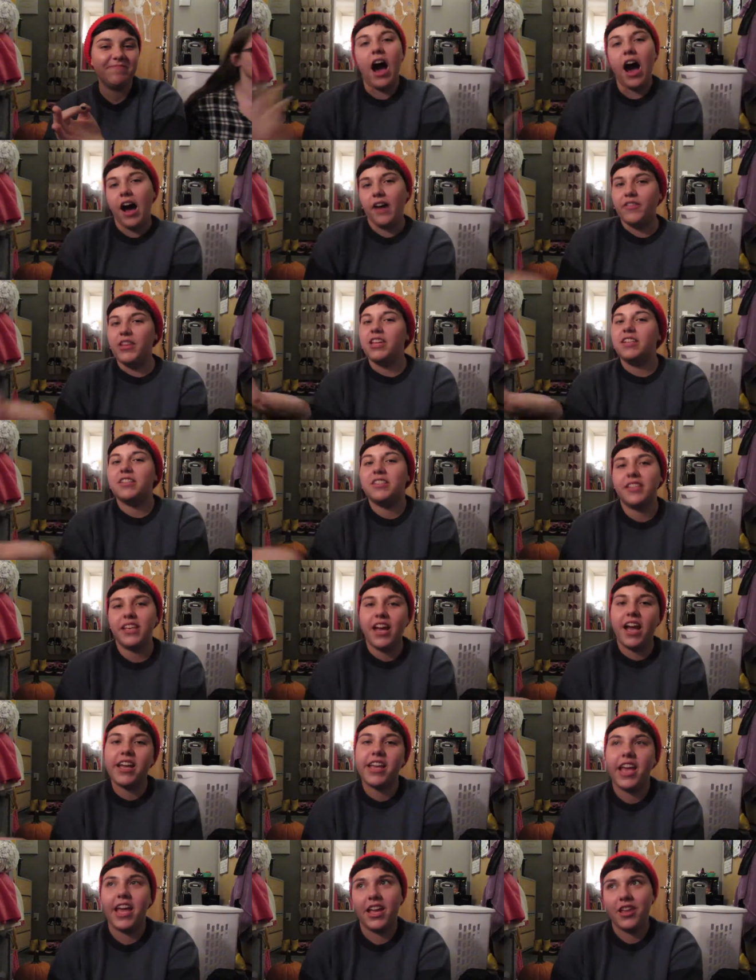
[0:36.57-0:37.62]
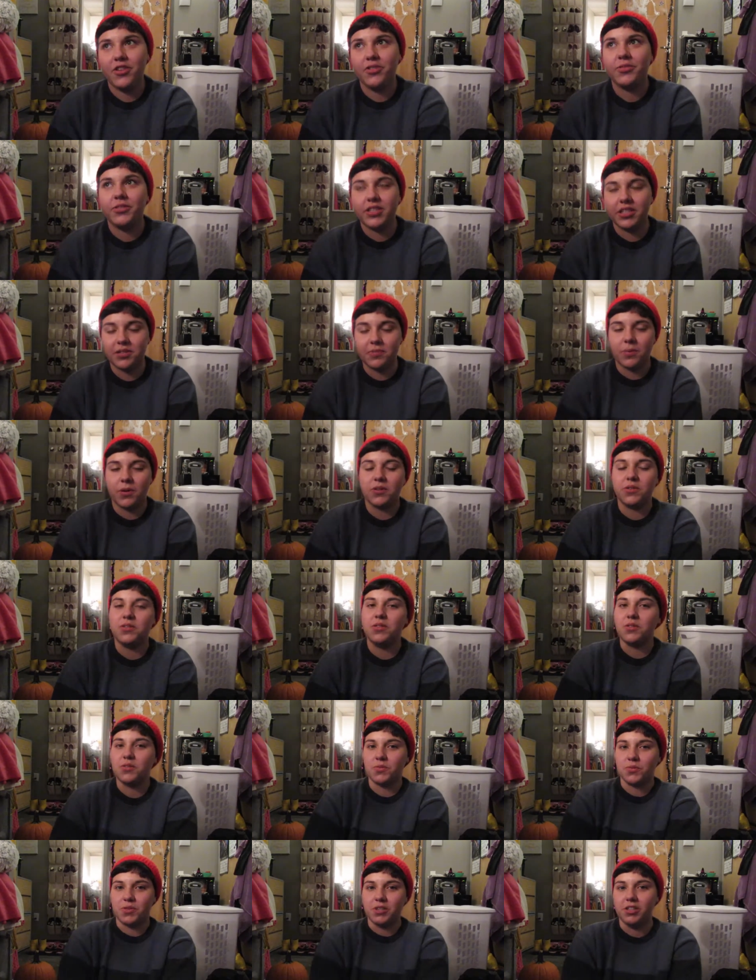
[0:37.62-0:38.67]
Obviously, I can't use this
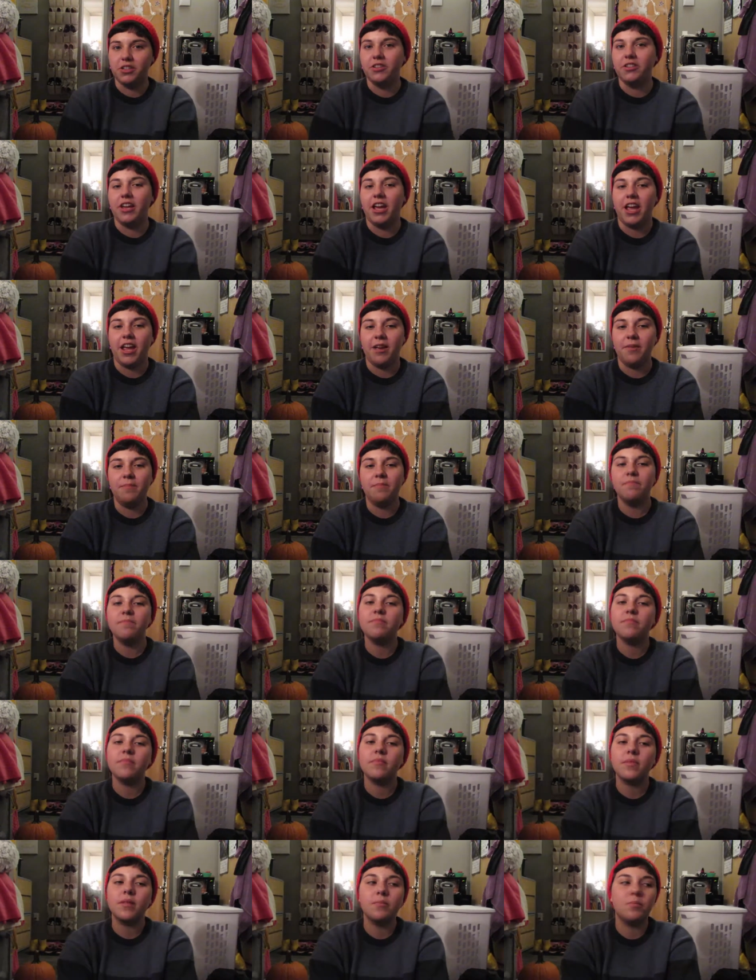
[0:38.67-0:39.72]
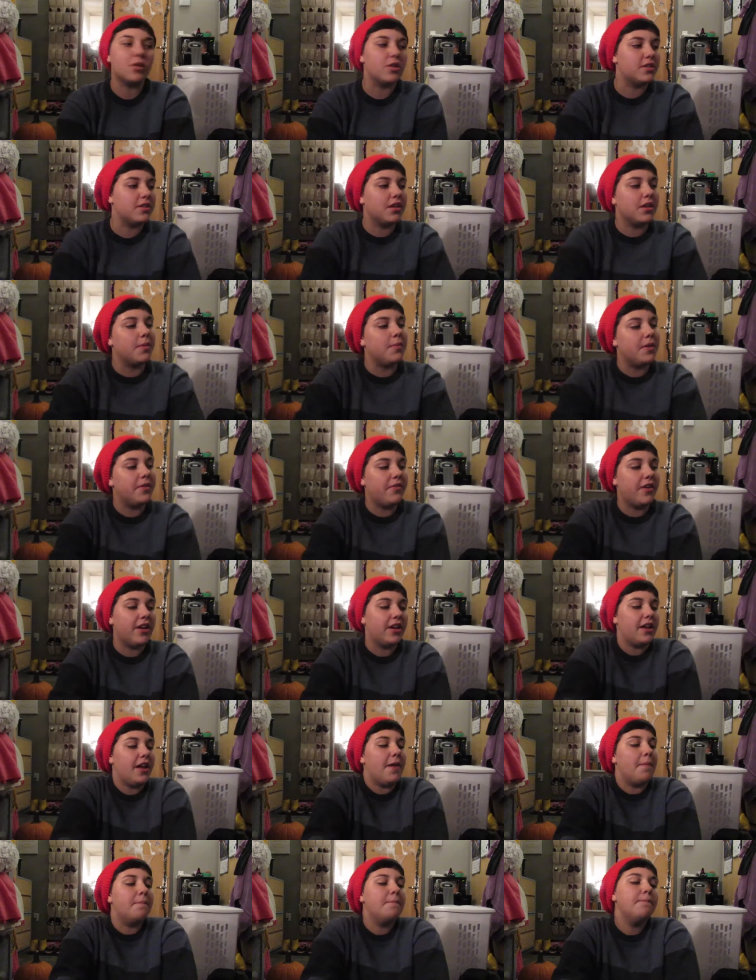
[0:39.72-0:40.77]
person's real name. Marissa, give me a fake
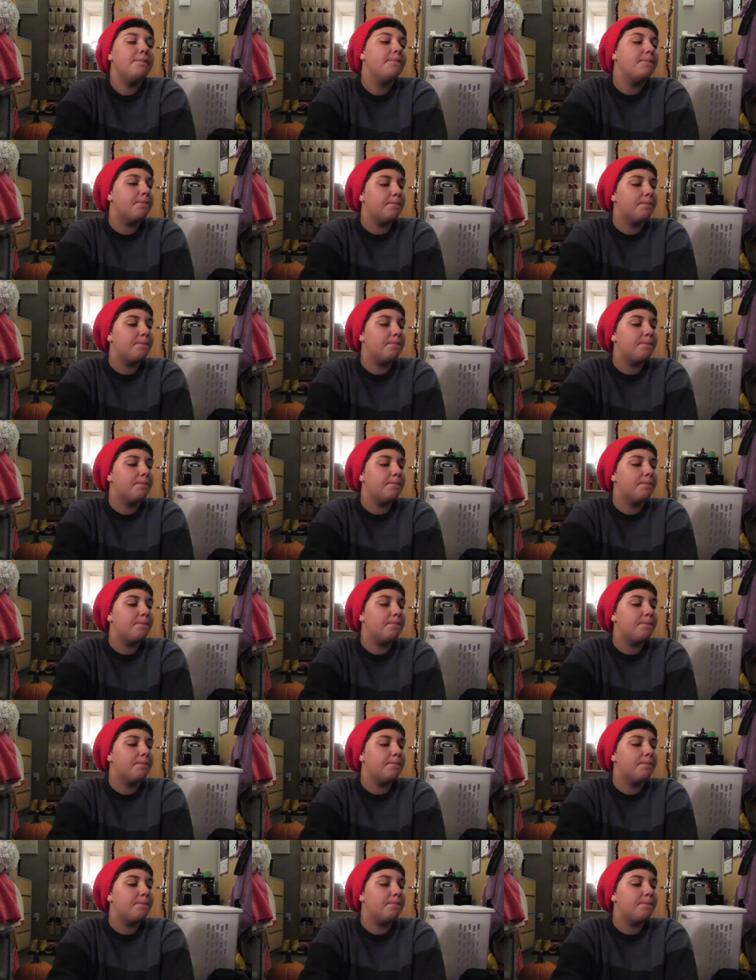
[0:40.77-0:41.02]
name.